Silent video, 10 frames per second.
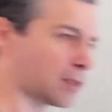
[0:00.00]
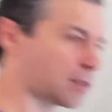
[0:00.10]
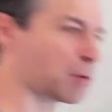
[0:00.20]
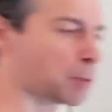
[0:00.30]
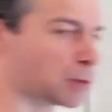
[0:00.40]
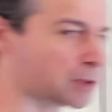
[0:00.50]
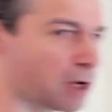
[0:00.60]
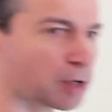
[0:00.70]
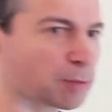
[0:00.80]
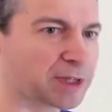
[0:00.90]
people will
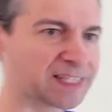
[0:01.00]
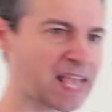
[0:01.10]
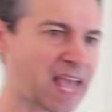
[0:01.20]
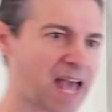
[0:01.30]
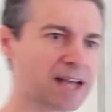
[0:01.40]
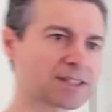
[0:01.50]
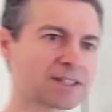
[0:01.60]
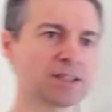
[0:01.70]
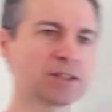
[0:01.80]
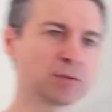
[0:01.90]
talk about the
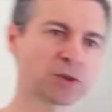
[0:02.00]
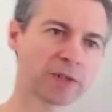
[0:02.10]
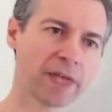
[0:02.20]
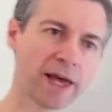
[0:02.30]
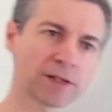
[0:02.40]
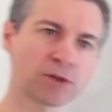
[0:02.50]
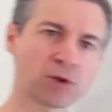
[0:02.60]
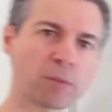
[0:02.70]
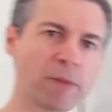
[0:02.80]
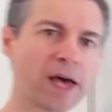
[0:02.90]
axioms or the
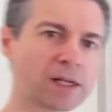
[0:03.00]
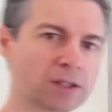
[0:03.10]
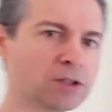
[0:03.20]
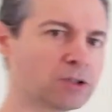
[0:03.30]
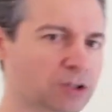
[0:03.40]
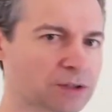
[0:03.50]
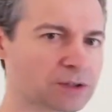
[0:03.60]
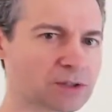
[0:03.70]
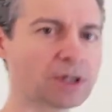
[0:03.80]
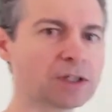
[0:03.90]
axiomatic
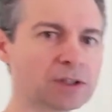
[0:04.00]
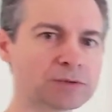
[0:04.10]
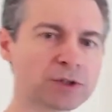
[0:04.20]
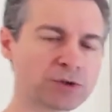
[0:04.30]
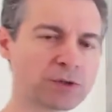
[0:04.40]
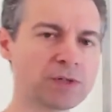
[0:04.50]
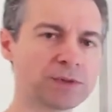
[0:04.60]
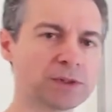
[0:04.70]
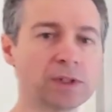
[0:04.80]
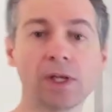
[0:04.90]
notions of
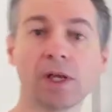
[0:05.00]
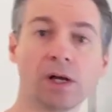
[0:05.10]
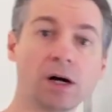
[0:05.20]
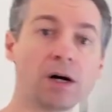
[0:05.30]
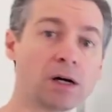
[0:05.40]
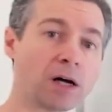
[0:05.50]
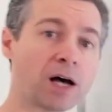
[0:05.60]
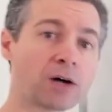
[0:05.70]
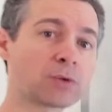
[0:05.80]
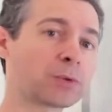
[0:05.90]
retrieval.
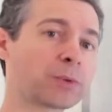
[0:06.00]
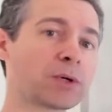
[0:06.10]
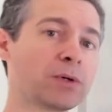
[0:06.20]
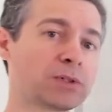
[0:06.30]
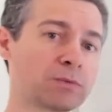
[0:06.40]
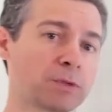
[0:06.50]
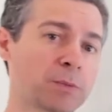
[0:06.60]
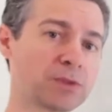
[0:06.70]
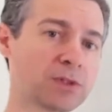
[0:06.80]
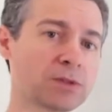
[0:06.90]
How are we going to
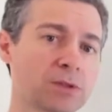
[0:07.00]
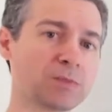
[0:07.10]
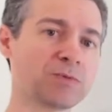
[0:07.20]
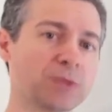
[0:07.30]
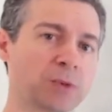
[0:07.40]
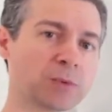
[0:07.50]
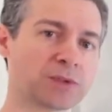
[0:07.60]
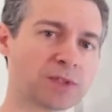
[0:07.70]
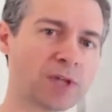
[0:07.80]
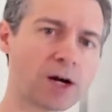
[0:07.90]
represent term
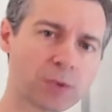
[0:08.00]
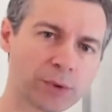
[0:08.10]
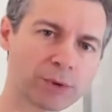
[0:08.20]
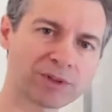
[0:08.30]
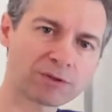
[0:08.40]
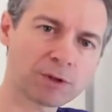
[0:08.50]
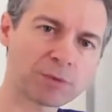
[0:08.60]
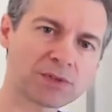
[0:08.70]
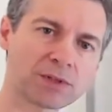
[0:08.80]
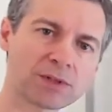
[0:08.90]
frequency? How are we going to
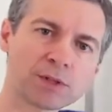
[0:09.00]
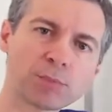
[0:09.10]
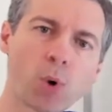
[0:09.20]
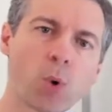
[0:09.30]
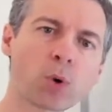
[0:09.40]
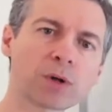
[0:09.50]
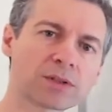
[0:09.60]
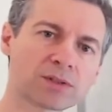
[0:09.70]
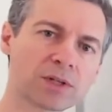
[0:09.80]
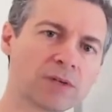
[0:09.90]
represent the
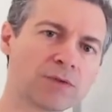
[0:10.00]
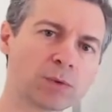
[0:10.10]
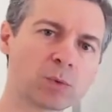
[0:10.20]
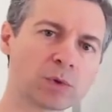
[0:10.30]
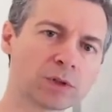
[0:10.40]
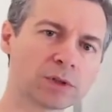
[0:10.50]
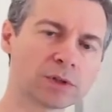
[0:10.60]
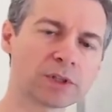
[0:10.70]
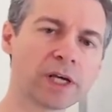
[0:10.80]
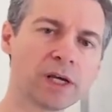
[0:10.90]
importance of a
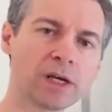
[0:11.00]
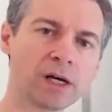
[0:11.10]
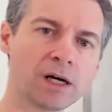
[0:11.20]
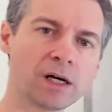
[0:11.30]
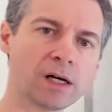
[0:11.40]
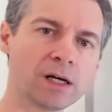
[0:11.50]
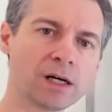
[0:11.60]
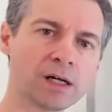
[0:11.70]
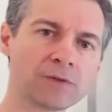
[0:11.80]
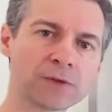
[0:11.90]
word
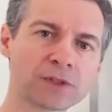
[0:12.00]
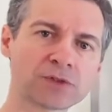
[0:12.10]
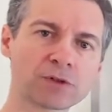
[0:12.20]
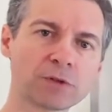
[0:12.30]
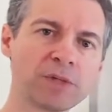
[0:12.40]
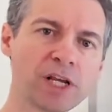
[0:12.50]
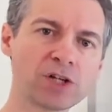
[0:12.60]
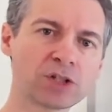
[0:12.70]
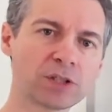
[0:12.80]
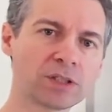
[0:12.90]
for
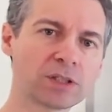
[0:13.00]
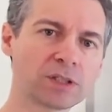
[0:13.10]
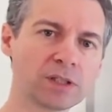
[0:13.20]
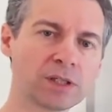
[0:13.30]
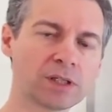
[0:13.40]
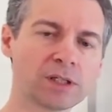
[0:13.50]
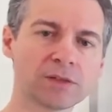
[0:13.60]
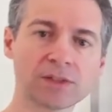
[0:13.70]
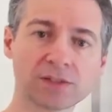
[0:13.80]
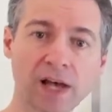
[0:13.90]
discrimination,
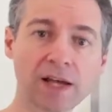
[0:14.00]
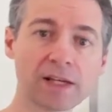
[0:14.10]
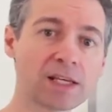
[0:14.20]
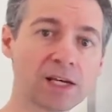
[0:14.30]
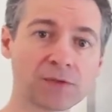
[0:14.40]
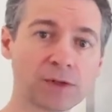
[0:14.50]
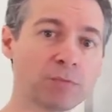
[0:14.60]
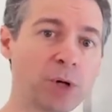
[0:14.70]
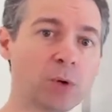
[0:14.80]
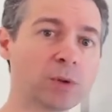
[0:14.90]
this IDF
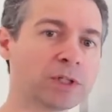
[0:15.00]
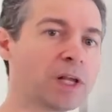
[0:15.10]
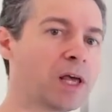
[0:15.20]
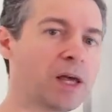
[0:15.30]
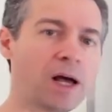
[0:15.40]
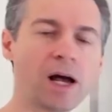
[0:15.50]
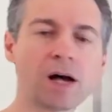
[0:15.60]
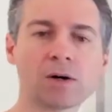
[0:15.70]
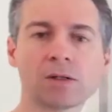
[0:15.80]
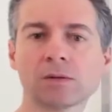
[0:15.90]
component?
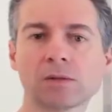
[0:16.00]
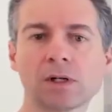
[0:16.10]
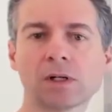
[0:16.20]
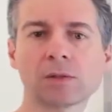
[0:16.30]
How are